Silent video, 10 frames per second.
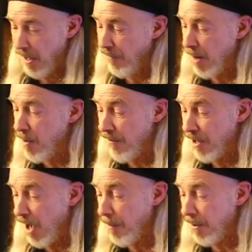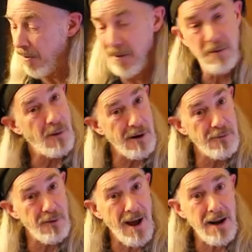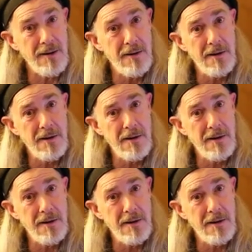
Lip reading: If I move it up 1 fret,